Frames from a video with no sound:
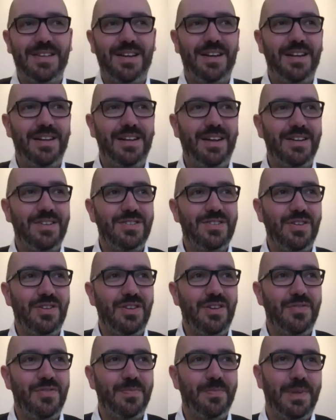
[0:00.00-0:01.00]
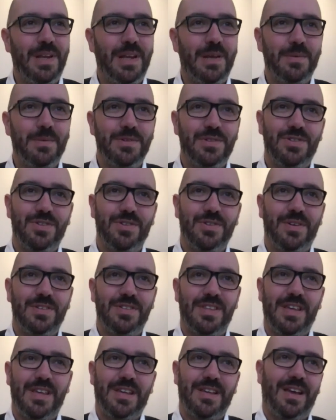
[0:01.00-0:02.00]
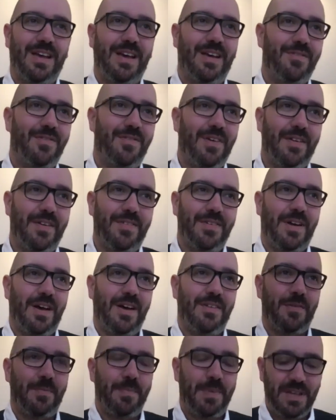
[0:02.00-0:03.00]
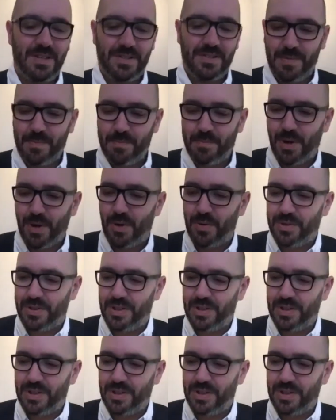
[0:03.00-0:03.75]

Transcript: kind of nice, though, that you've been able to, I think, have a piece in both.